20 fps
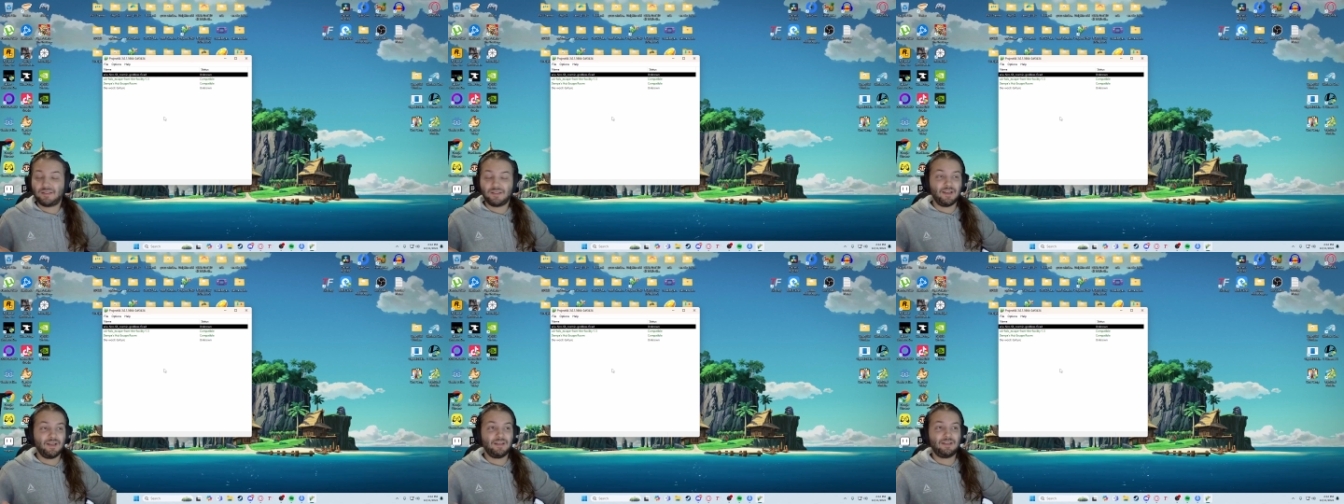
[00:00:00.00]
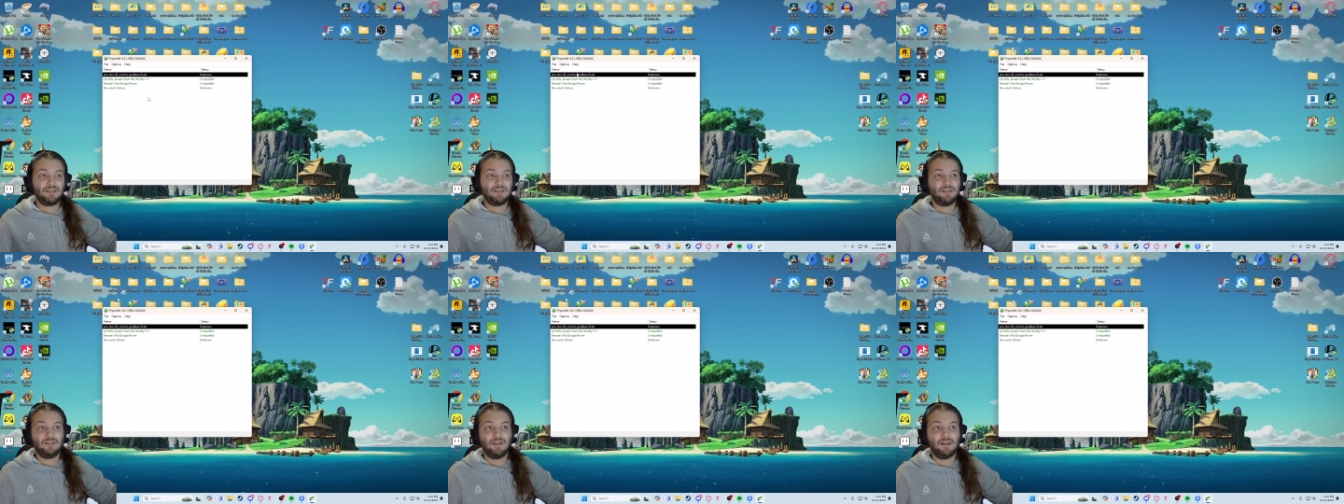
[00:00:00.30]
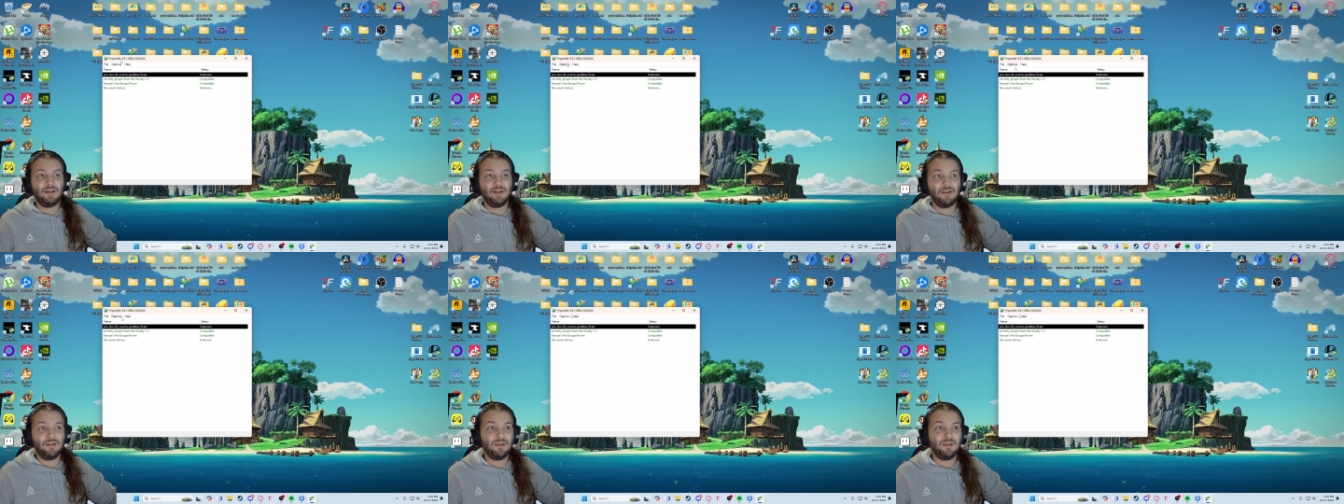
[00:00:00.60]
like
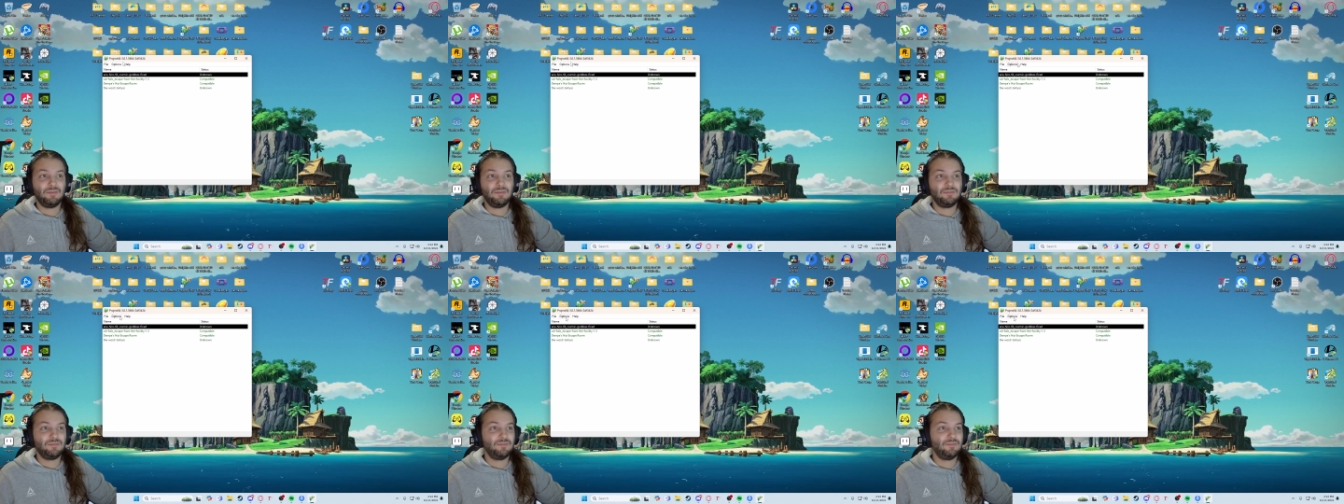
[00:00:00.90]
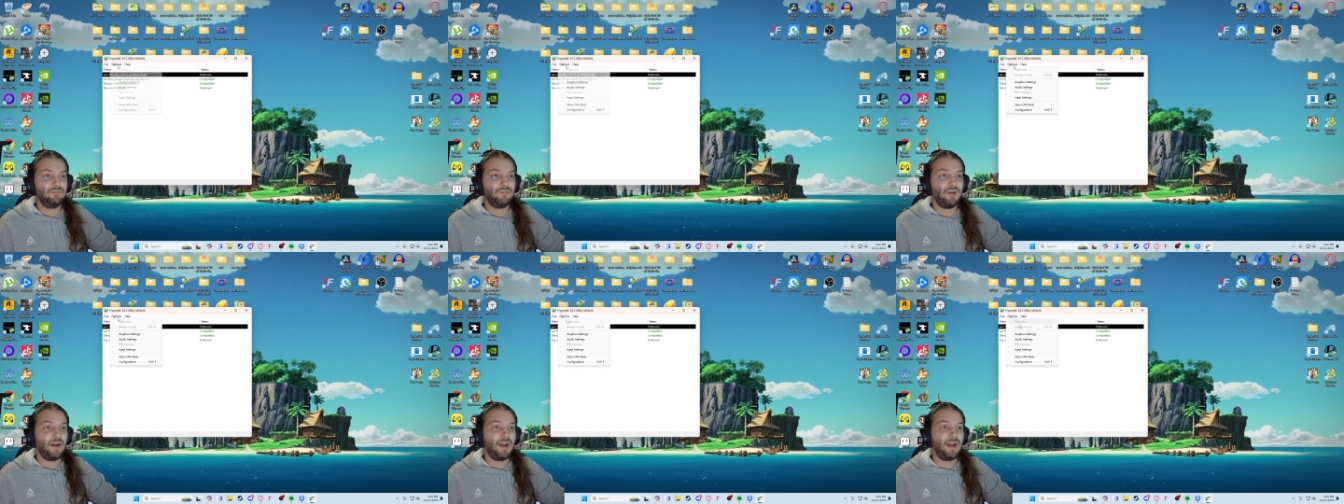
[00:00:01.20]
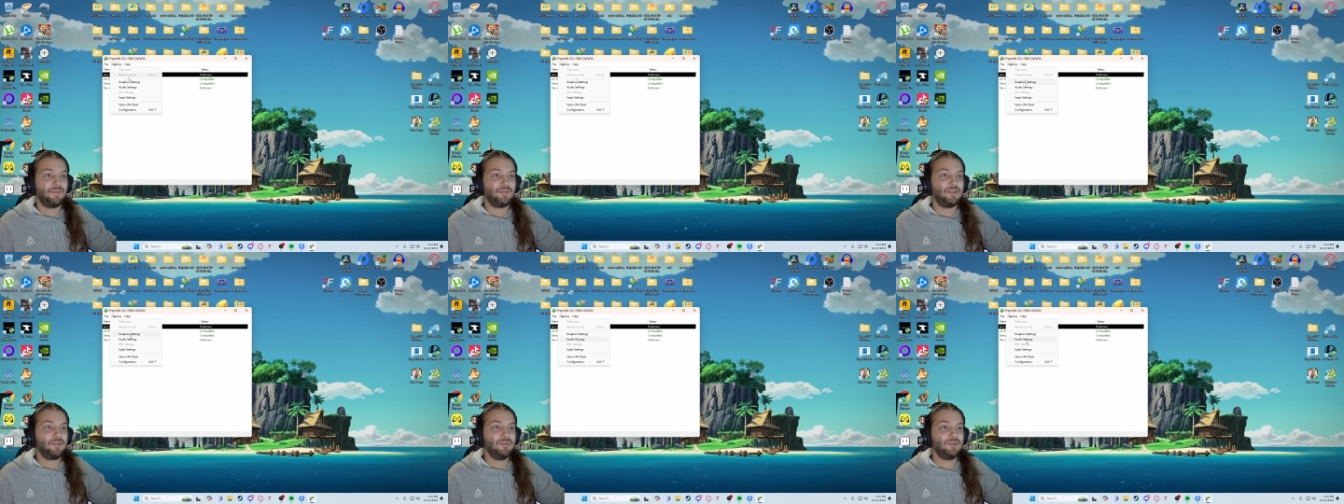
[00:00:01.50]
you know you might
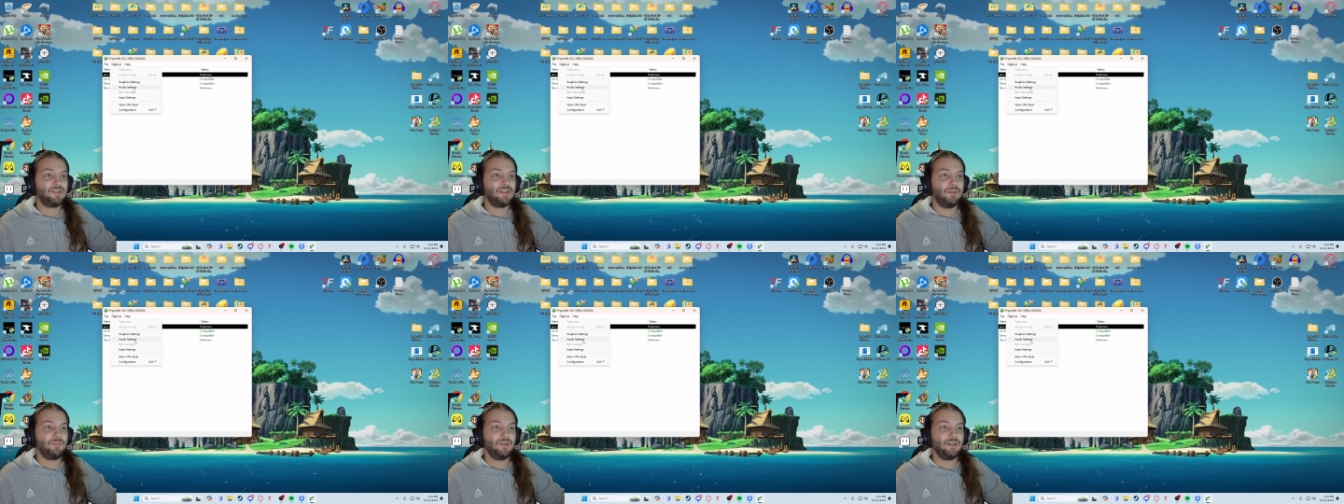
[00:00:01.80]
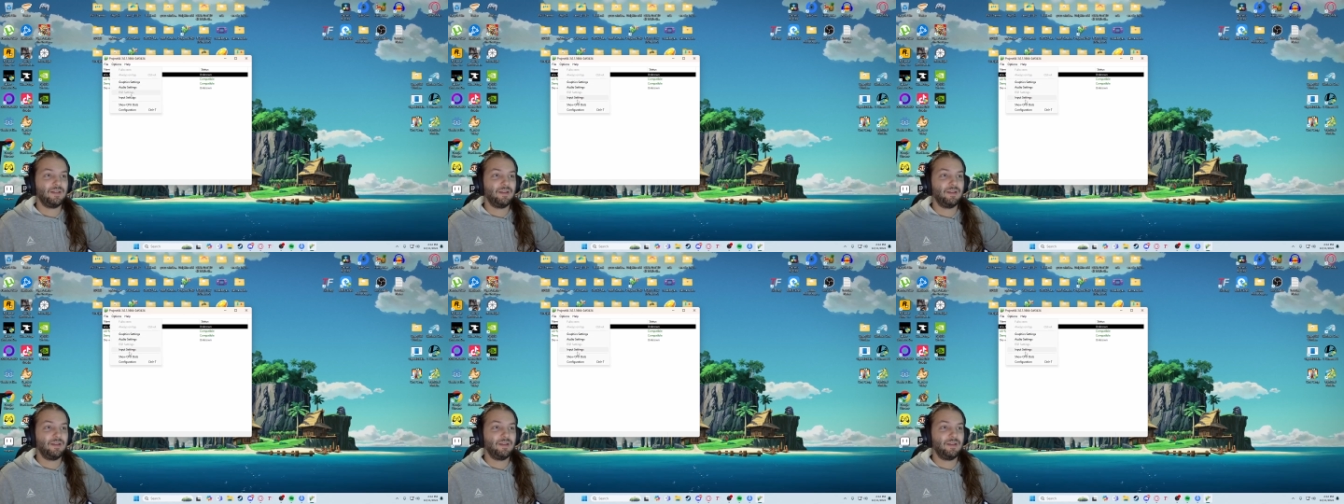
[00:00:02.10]
have to do something